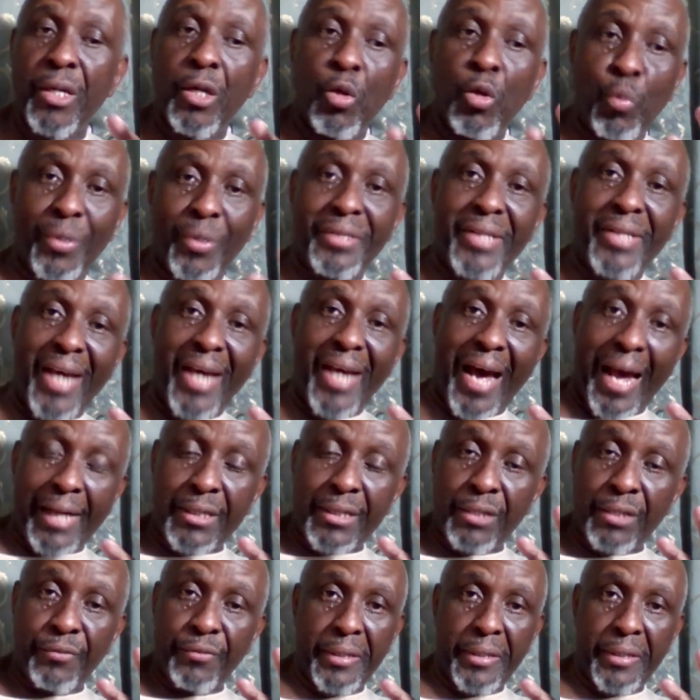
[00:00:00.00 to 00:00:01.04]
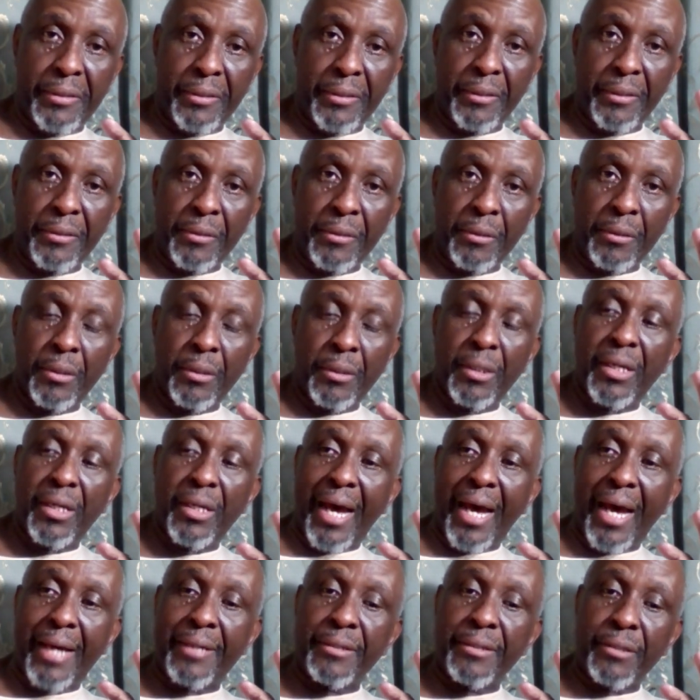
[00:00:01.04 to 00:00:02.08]
When they're activated
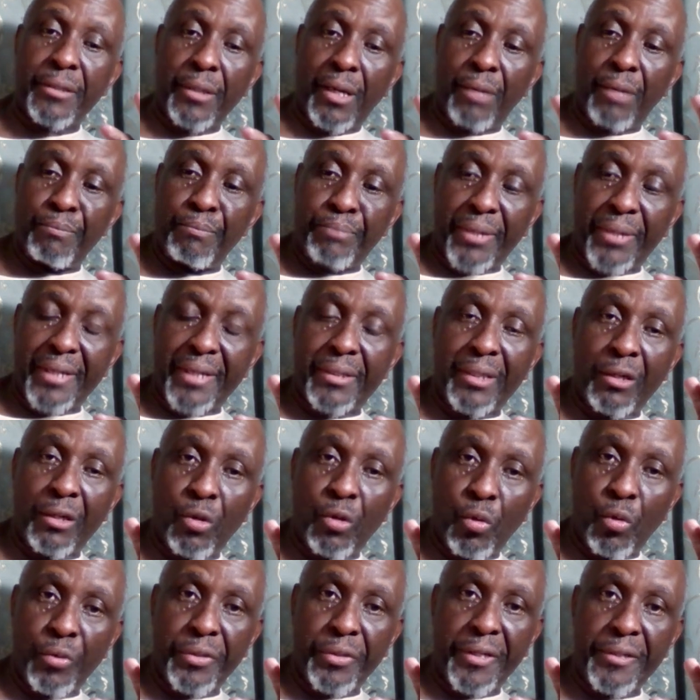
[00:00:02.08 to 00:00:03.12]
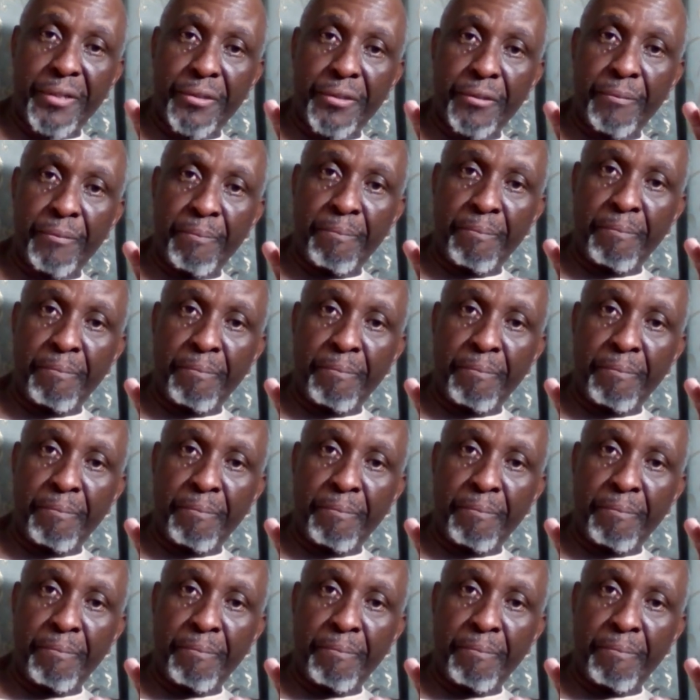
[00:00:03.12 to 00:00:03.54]
and placing orders,